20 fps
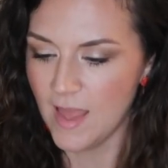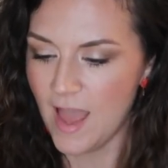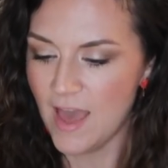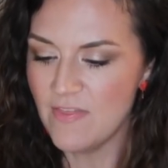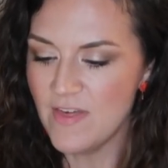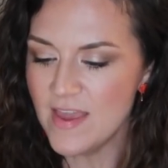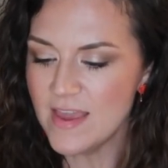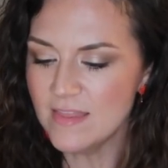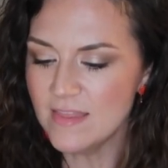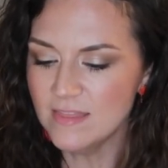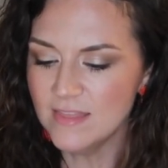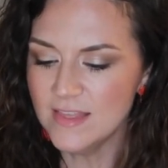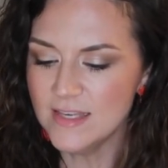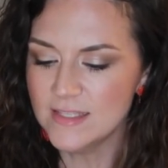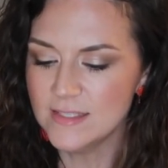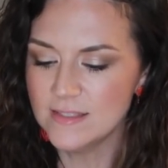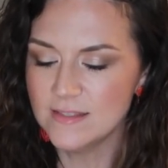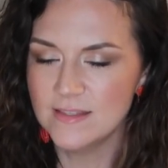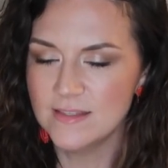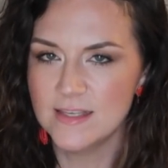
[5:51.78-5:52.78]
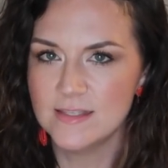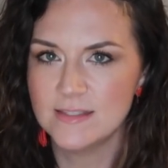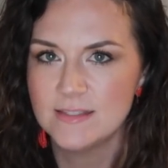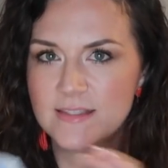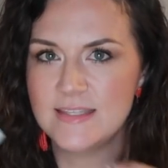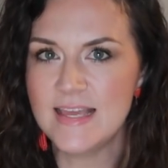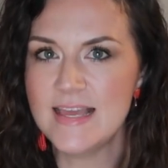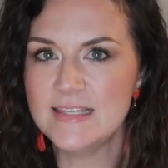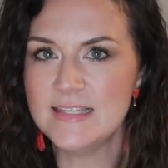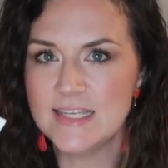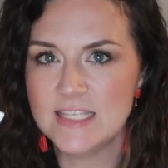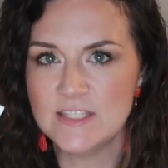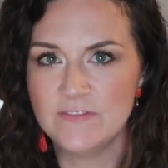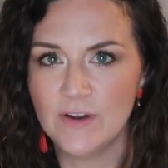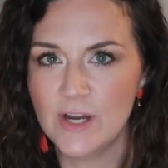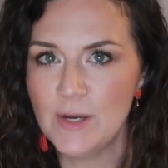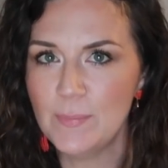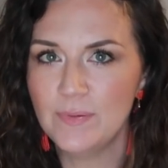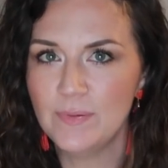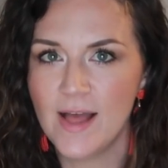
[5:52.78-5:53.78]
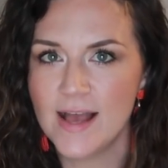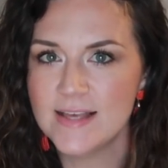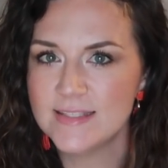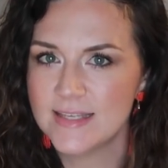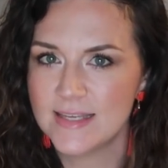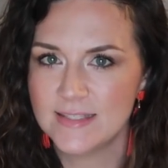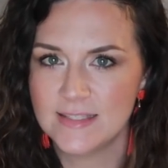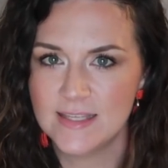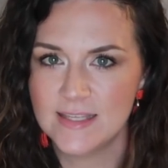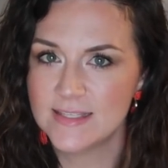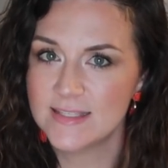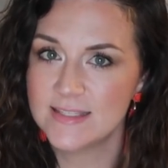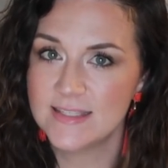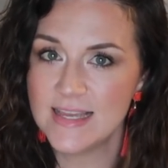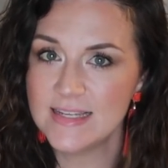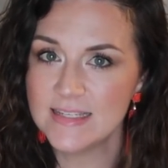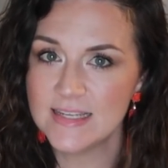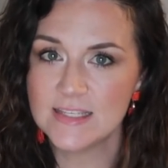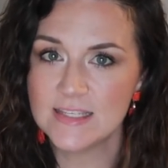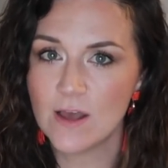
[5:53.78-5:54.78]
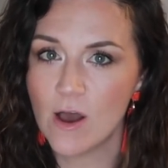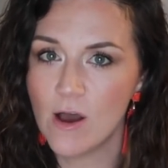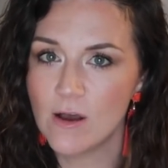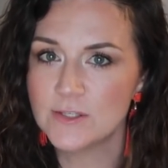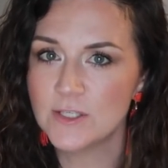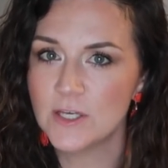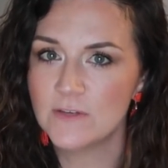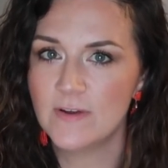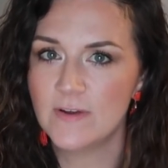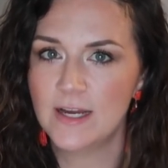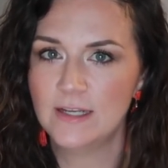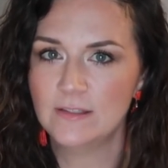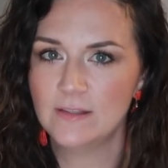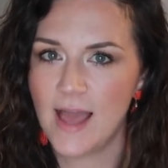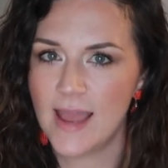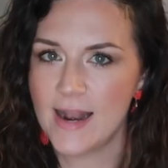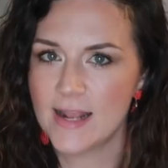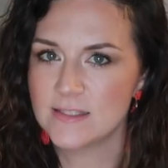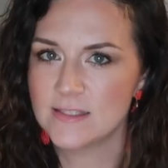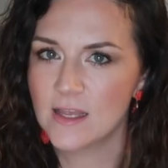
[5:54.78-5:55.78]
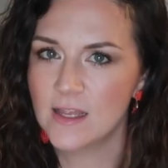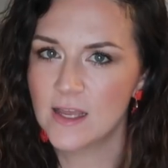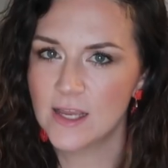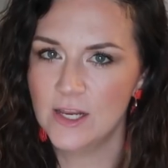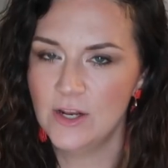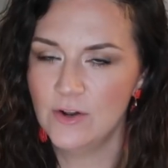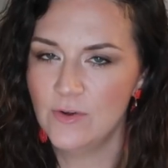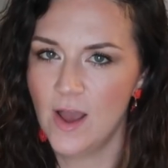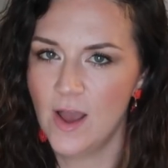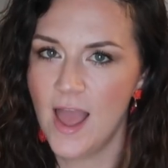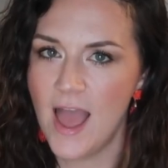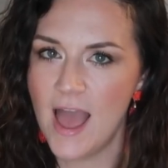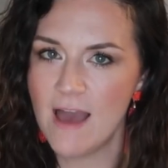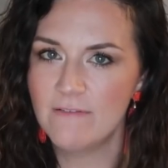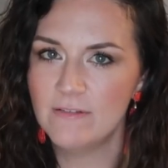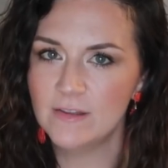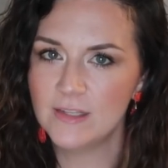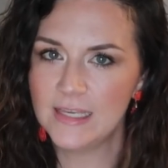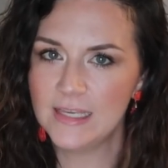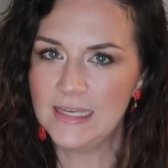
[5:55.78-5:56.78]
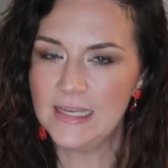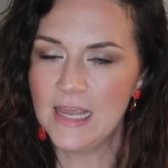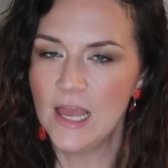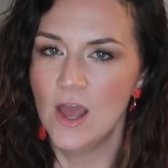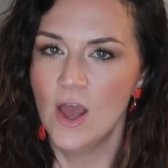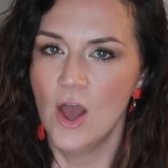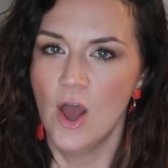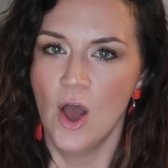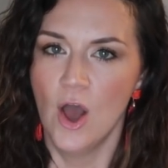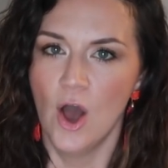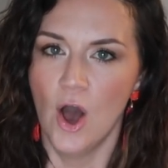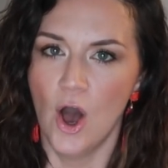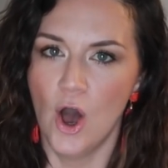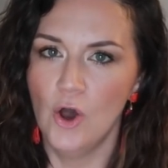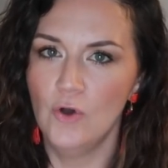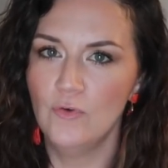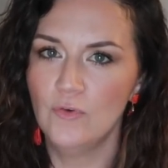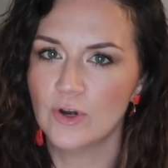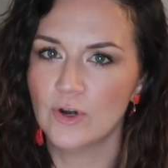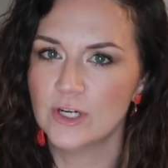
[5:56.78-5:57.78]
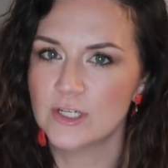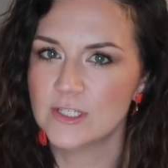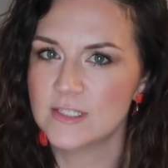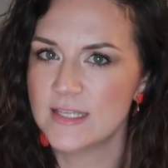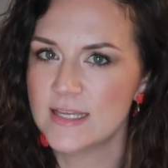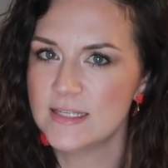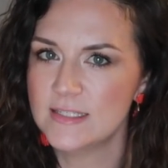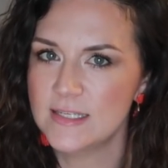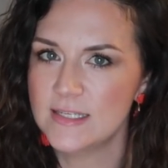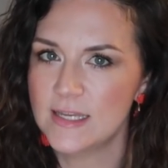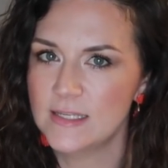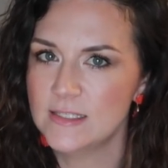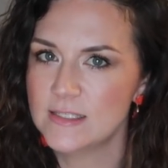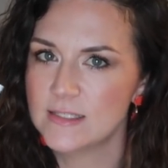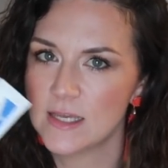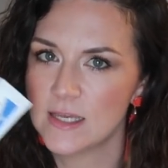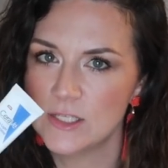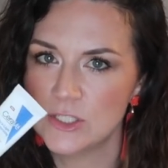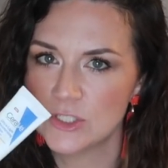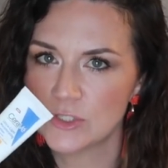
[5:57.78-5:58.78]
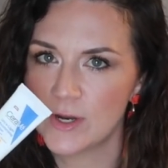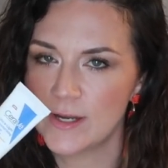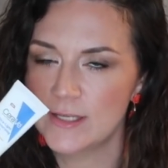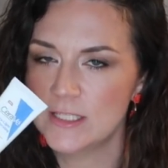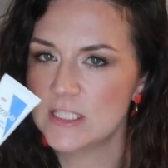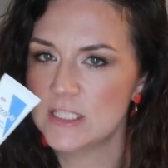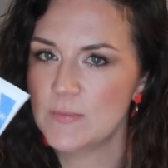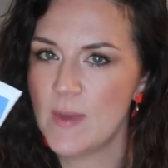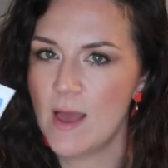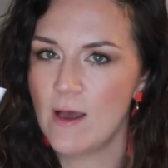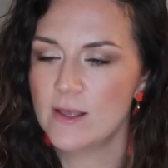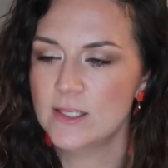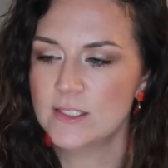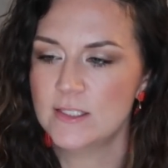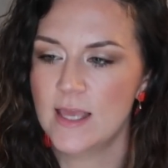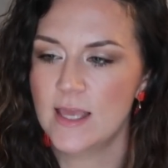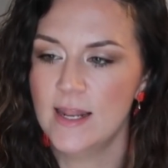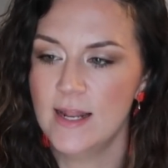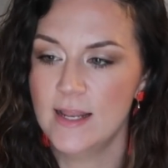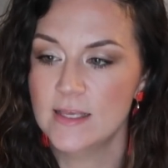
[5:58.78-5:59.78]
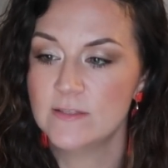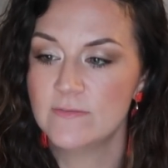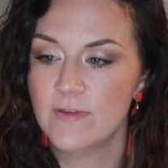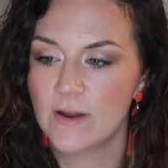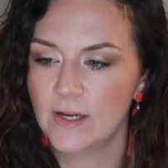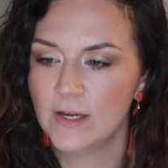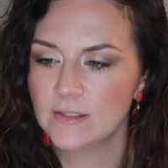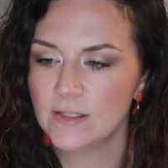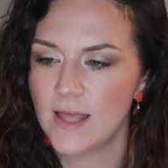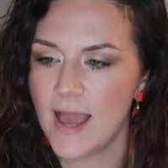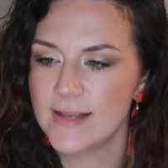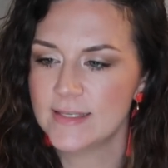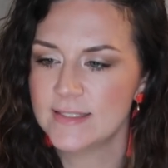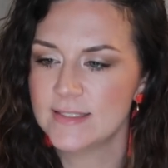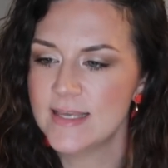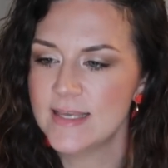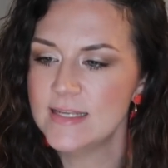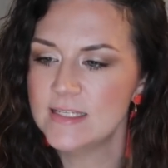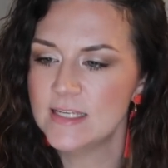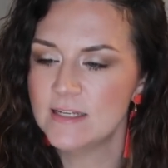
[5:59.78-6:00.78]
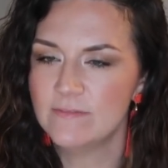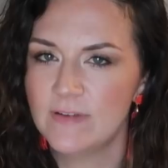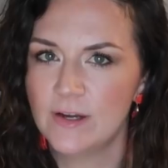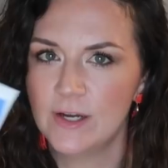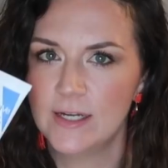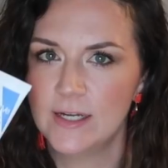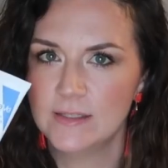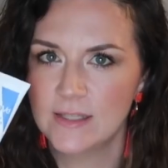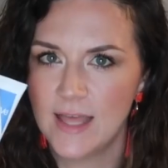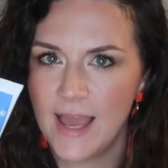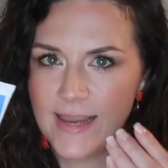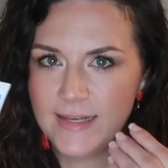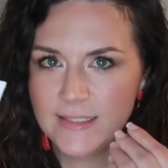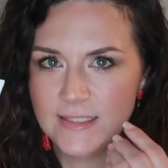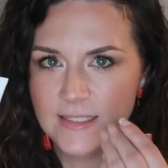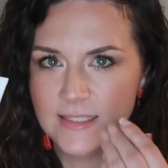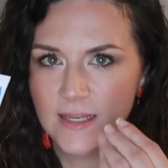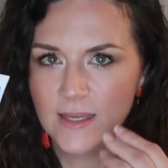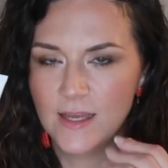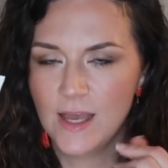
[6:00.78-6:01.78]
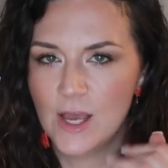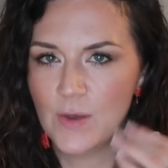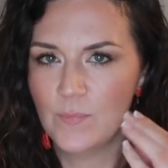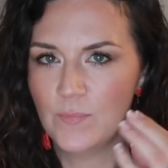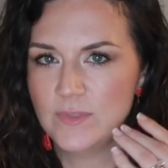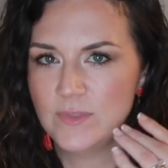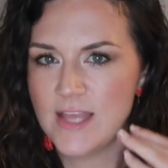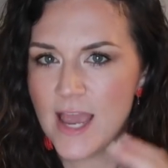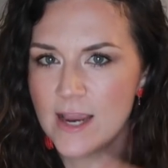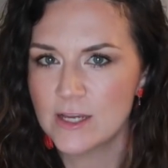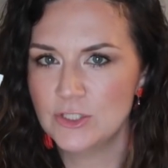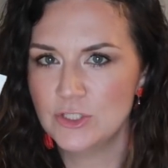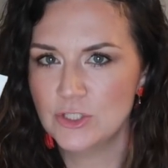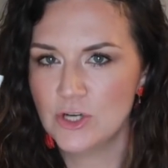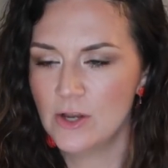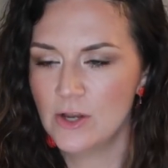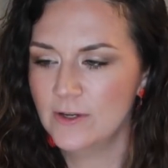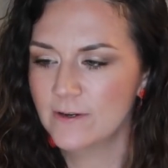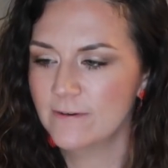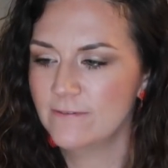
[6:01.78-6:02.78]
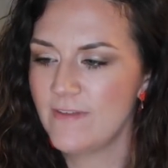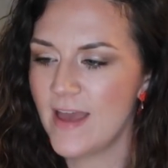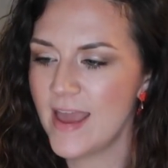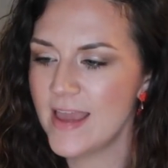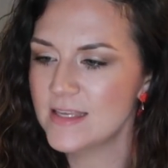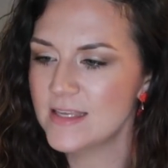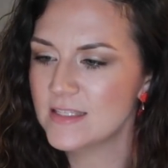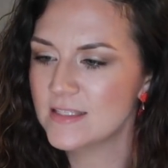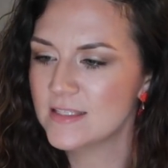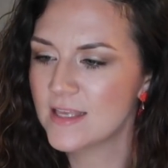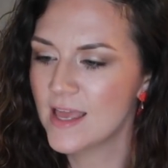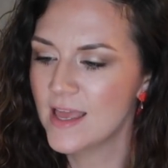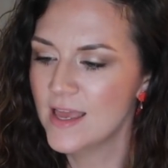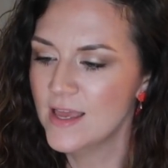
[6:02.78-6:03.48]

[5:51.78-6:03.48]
I think the scent is very pleasant. The scent is also very light. It's not, you know, a heavily over scented sunscreen smell. It is very light scent very light texture on your face.